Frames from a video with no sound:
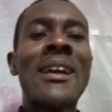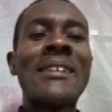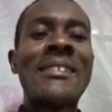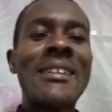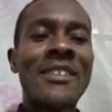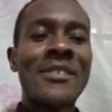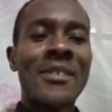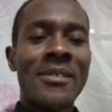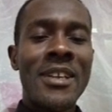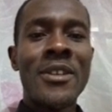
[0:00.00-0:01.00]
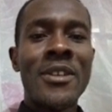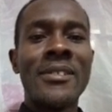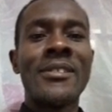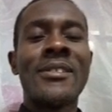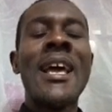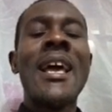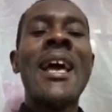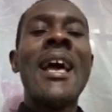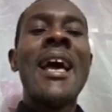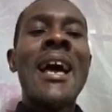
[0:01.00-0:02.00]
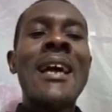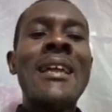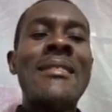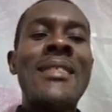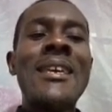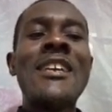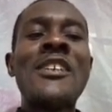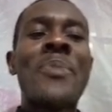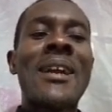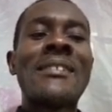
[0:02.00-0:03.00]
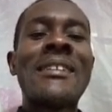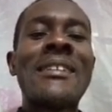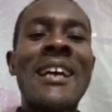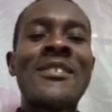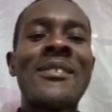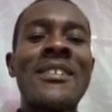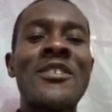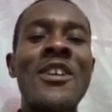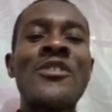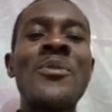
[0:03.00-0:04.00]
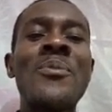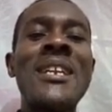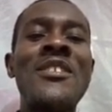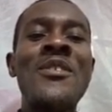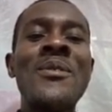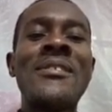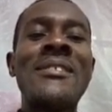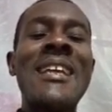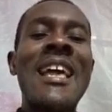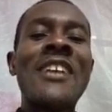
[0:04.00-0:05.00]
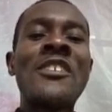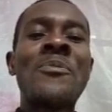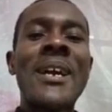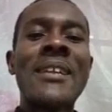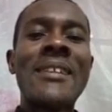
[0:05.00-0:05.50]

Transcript: These parasitic associations reduce the expected farm productivity.